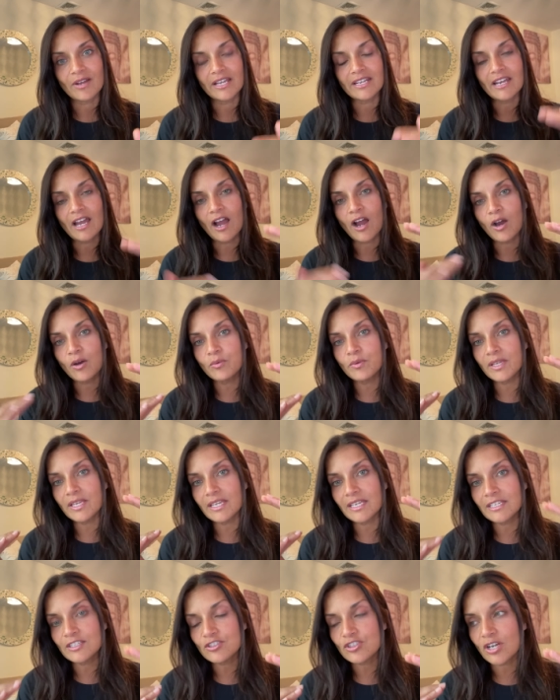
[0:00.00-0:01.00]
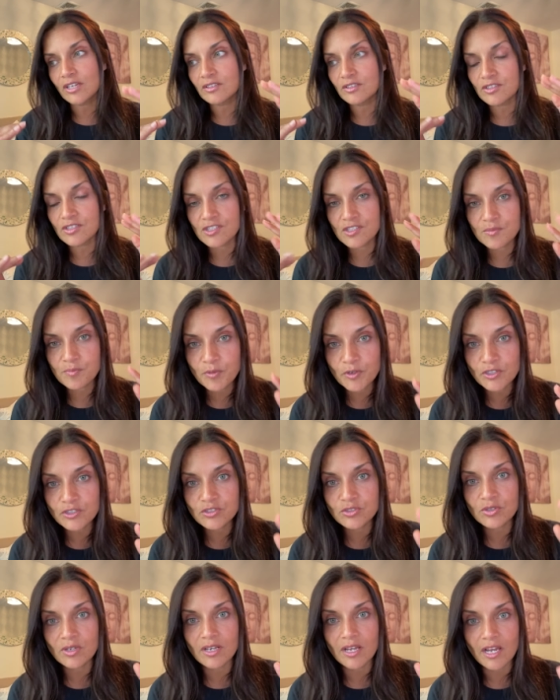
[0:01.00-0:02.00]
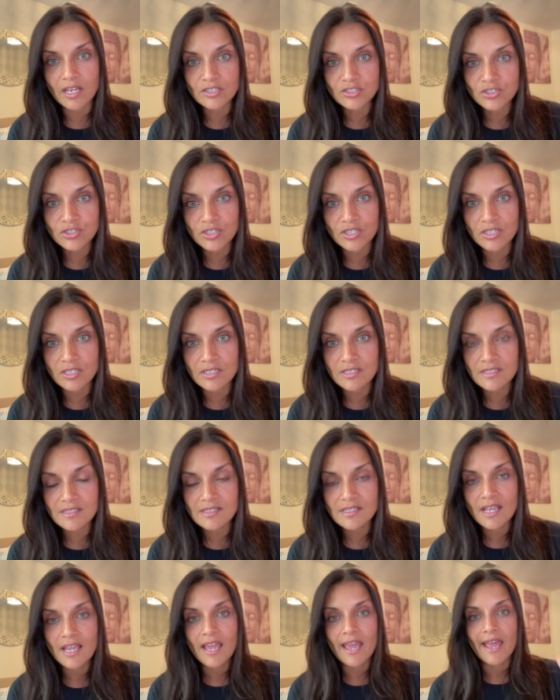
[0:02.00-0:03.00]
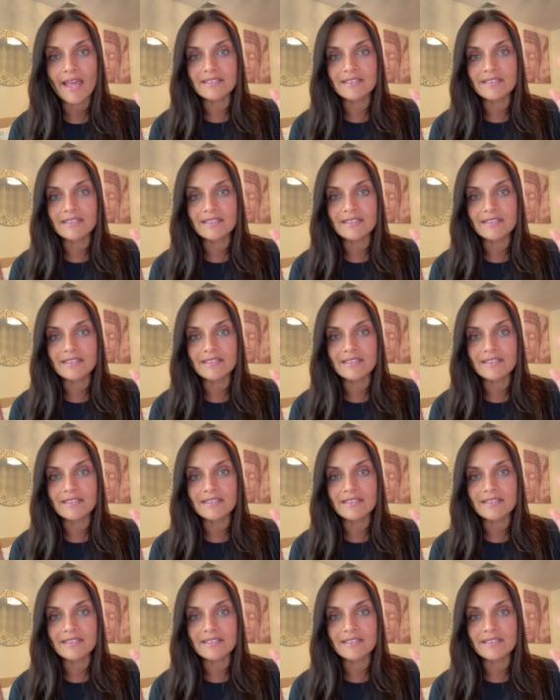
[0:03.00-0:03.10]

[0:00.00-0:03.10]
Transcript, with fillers: right? Are we each other's spiritual ushers